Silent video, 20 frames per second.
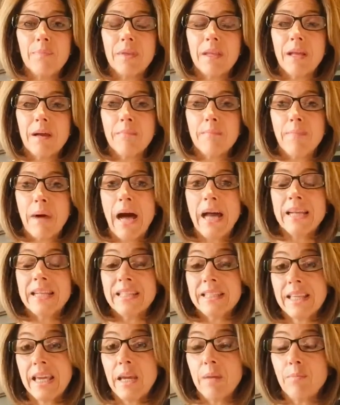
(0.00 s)
body's
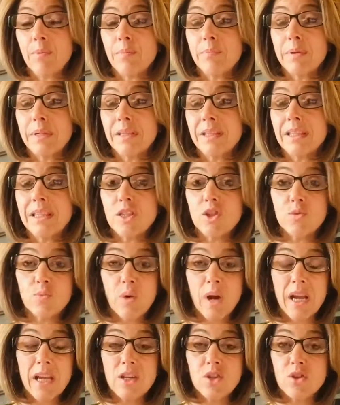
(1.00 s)
capabilities,
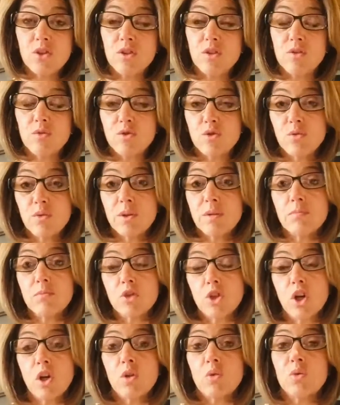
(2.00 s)
right, to trim,
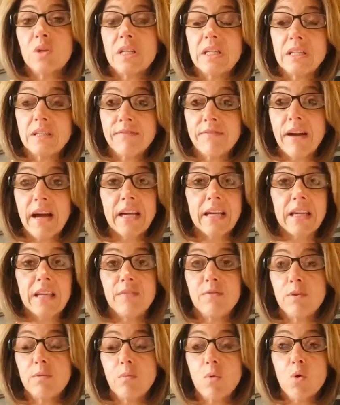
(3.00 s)
tone, and define
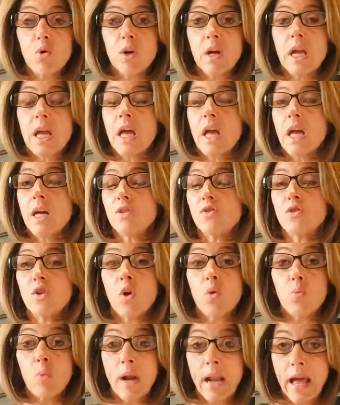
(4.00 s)
even more. So
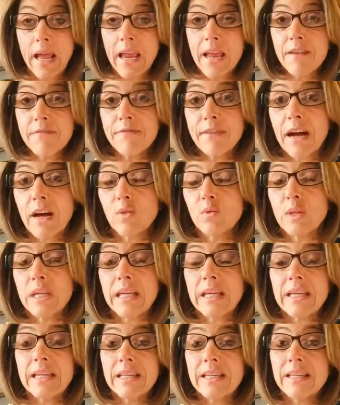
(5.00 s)
what I have found
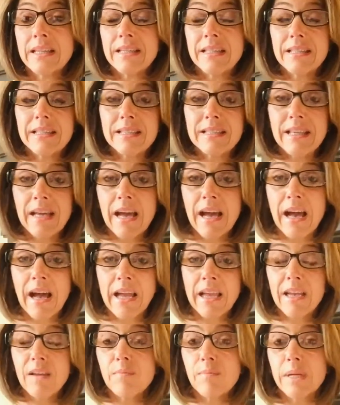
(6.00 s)
is I
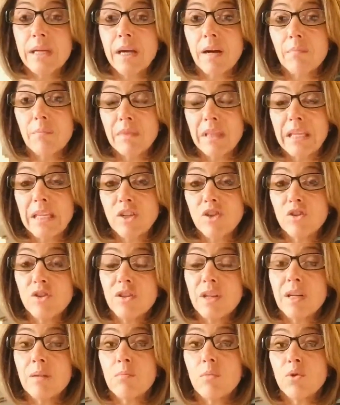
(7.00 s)
have become leaner
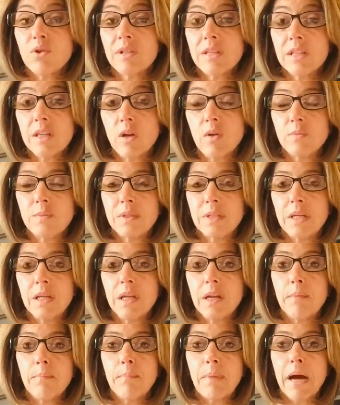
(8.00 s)
and more sculpted
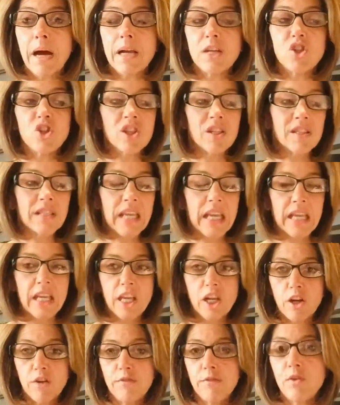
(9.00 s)
by just taking
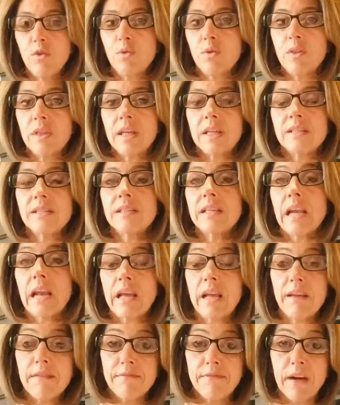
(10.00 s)
a few things that I
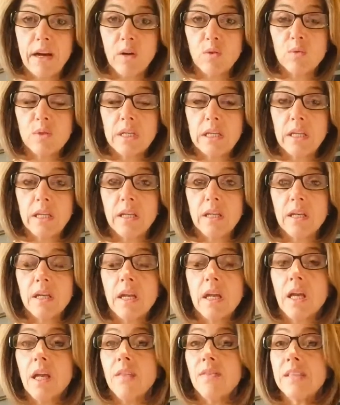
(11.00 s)
have found in
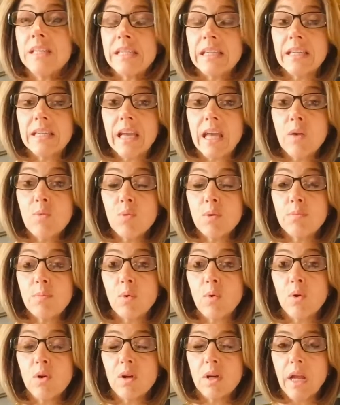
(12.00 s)
the DNA
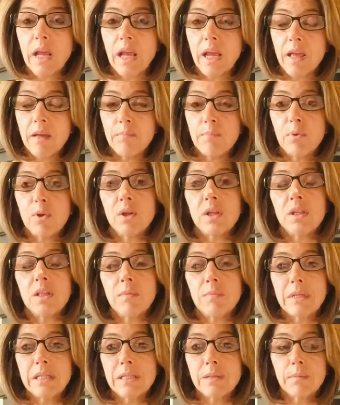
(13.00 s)
report and putting them
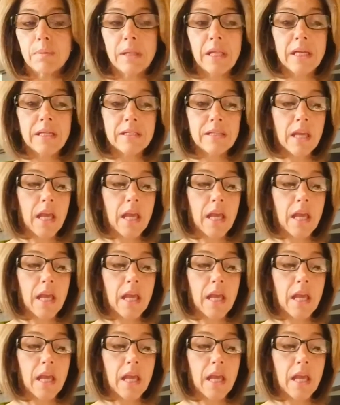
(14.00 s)
into place.